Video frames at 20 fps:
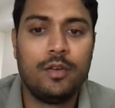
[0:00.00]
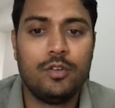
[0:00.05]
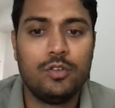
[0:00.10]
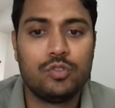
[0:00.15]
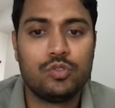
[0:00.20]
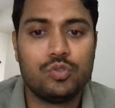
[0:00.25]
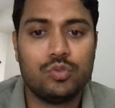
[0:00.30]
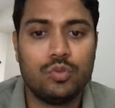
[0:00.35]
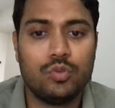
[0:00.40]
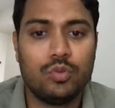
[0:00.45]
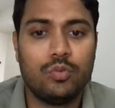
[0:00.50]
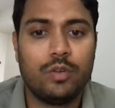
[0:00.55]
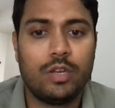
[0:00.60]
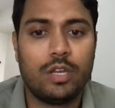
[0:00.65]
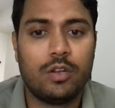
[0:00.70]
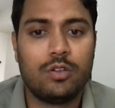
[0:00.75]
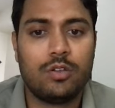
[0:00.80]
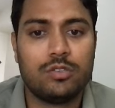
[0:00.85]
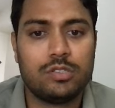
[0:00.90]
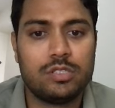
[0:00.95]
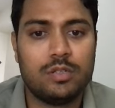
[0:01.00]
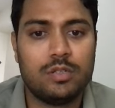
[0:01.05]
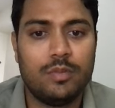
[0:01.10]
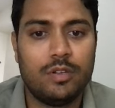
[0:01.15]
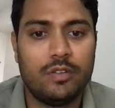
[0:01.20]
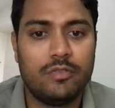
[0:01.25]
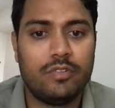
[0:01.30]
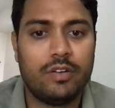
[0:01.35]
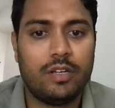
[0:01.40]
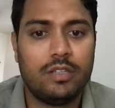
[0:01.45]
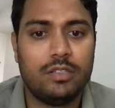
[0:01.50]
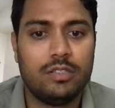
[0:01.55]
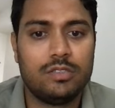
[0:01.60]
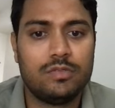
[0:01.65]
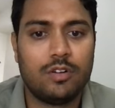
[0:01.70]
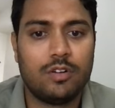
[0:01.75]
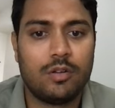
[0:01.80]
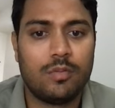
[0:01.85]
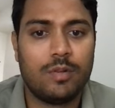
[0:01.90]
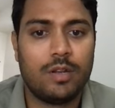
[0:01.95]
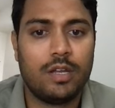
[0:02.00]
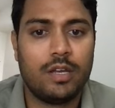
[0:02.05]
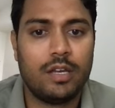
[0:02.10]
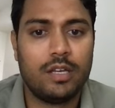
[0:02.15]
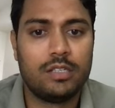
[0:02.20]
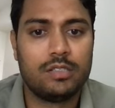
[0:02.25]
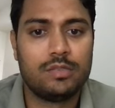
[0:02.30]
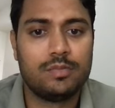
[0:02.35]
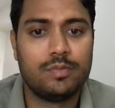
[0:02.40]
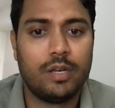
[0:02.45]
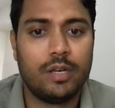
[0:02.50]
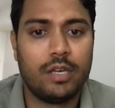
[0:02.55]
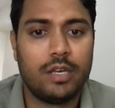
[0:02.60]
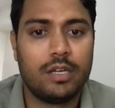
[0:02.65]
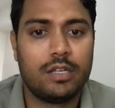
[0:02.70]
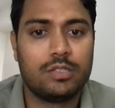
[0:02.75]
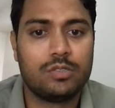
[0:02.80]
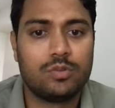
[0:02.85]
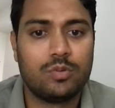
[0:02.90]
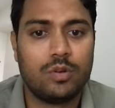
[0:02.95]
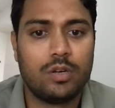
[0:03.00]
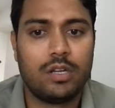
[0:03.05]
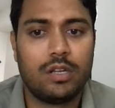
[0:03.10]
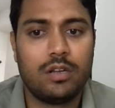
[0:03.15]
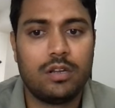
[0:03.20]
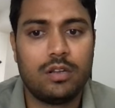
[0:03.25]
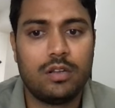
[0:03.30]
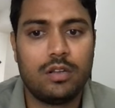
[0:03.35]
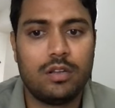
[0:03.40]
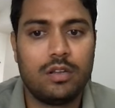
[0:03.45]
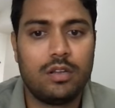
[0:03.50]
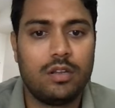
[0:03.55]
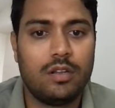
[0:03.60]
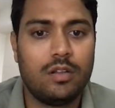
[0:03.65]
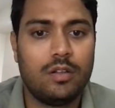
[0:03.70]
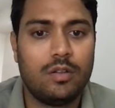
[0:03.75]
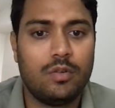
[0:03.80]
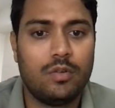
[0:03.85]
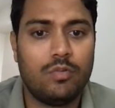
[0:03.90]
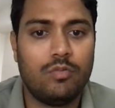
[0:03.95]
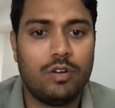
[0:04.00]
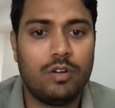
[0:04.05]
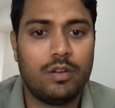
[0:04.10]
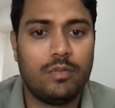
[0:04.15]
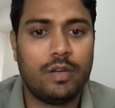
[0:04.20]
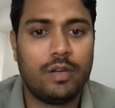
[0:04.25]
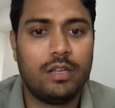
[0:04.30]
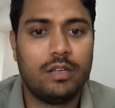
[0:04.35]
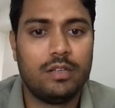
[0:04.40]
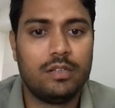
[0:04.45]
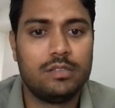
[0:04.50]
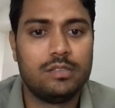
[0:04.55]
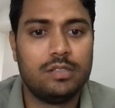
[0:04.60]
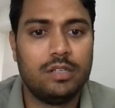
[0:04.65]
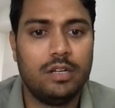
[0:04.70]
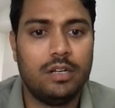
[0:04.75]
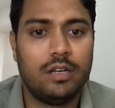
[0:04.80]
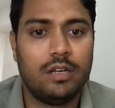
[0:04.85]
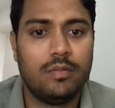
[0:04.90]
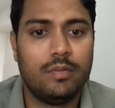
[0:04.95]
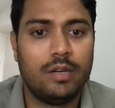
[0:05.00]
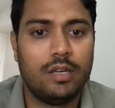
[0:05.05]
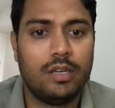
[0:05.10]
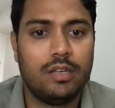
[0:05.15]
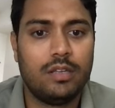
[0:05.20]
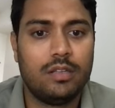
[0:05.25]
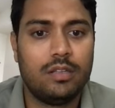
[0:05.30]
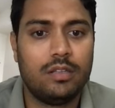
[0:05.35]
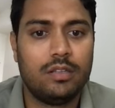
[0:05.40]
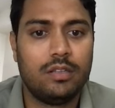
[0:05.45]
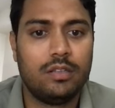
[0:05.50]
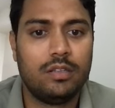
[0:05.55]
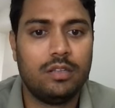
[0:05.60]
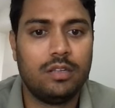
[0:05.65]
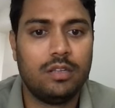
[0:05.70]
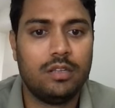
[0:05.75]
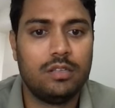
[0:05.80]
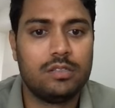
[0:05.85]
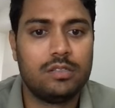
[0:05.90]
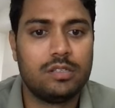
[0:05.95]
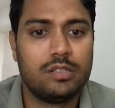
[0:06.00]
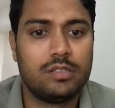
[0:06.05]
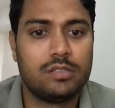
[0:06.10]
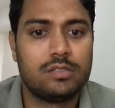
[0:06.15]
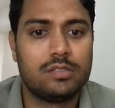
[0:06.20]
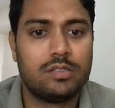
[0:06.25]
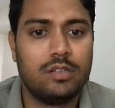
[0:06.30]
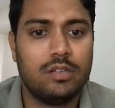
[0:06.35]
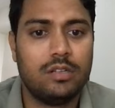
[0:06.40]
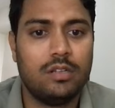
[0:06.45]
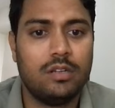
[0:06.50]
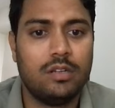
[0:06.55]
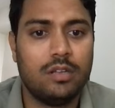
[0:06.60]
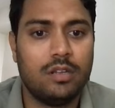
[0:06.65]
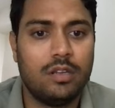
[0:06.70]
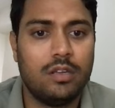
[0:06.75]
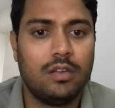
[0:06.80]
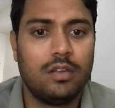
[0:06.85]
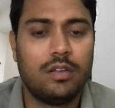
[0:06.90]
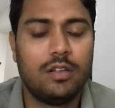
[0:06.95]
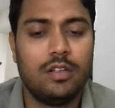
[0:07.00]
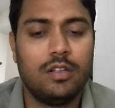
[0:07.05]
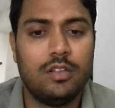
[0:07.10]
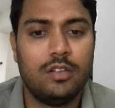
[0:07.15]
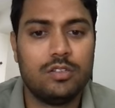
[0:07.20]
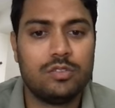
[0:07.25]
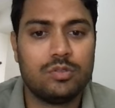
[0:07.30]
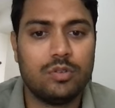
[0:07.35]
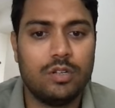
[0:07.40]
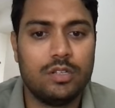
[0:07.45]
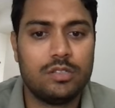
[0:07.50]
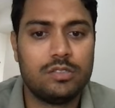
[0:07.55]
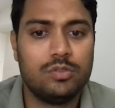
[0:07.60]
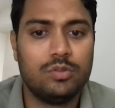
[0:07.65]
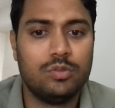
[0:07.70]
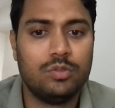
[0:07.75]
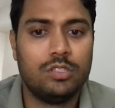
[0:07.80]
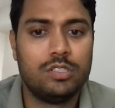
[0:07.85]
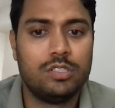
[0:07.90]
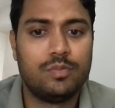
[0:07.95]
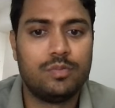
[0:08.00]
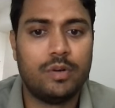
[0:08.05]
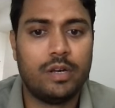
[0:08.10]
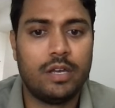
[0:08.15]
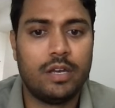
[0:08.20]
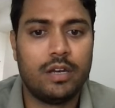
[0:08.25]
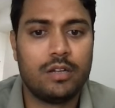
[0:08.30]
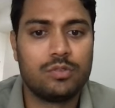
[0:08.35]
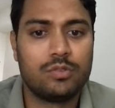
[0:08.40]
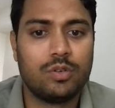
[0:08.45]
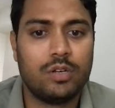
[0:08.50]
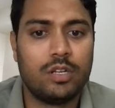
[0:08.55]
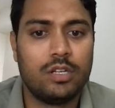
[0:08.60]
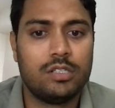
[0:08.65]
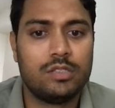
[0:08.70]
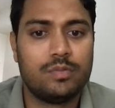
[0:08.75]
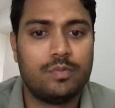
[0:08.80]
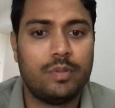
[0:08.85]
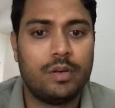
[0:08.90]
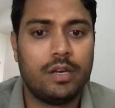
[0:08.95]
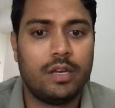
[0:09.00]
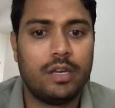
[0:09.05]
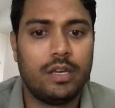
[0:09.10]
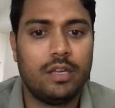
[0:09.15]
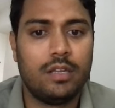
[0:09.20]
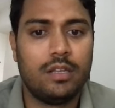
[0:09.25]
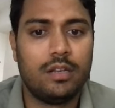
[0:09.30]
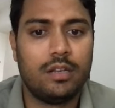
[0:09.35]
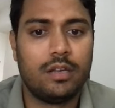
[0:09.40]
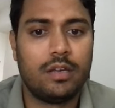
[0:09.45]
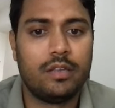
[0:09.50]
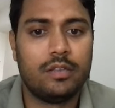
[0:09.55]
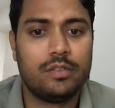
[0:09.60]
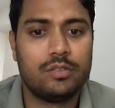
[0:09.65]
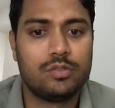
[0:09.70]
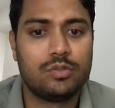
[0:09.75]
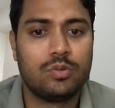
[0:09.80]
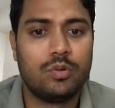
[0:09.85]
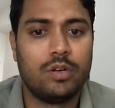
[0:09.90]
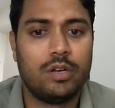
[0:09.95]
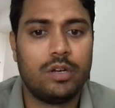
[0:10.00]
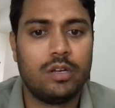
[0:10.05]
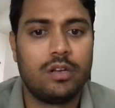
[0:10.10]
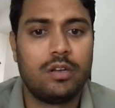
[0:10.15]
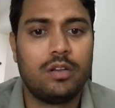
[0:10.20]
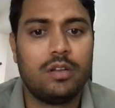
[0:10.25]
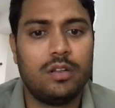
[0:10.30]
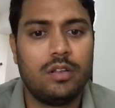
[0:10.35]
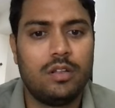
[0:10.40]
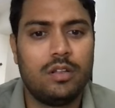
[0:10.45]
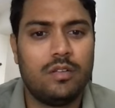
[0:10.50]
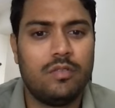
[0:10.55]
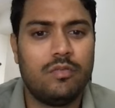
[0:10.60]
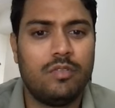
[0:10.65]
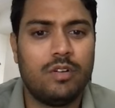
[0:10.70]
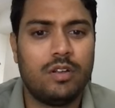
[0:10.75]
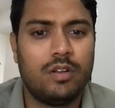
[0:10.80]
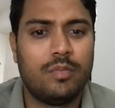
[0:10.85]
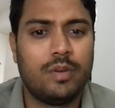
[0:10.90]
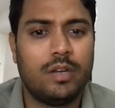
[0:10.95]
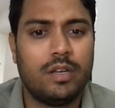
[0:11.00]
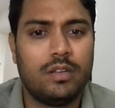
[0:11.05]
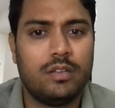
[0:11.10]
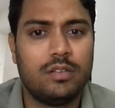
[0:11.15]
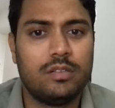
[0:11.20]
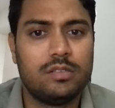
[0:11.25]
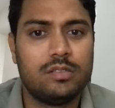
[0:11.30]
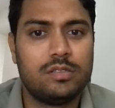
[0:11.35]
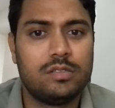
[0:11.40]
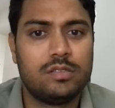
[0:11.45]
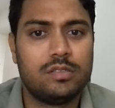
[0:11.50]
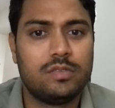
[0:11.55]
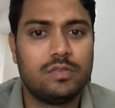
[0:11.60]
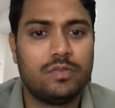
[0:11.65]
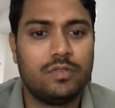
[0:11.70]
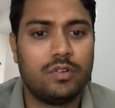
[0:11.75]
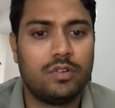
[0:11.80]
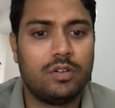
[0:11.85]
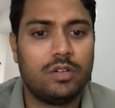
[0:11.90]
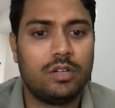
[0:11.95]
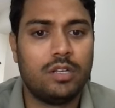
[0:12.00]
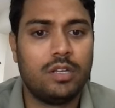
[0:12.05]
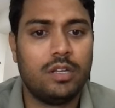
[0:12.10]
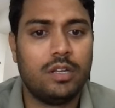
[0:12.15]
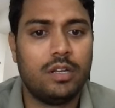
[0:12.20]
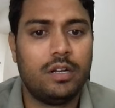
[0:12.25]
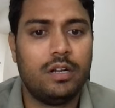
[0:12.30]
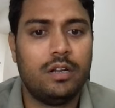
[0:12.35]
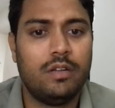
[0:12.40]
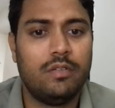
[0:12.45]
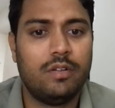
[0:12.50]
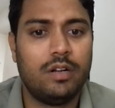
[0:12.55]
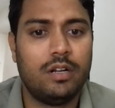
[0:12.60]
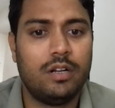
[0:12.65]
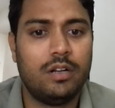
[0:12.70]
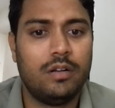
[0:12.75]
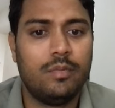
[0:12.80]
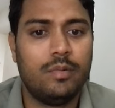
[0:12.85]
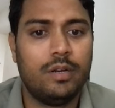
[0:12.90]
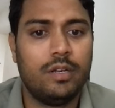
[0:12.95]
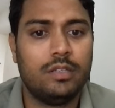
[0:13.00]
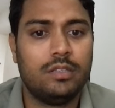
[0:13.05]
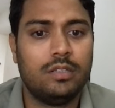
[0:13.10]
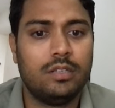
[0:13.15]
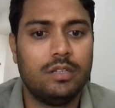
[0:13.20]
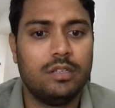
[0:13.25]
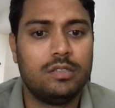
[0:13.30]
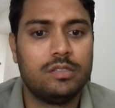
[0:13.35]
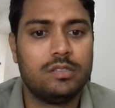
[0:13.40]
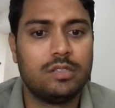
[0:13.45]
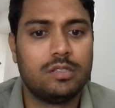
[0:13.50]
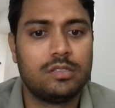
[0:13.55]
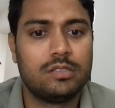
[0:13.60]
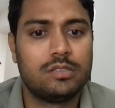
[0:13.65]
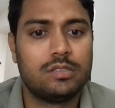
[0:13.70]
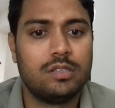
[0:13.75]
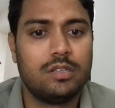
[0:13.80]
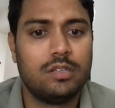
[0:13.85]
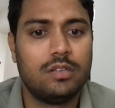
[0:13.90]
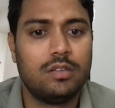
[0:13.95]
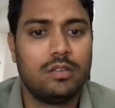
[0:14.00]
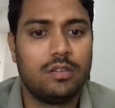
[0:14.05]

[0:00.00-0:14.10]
so we can also simplify this formula as pi r square 1 minus theta by 360 degree. So let's do this. Pi r square is pi 9 square 1 minus 48 divided by 360.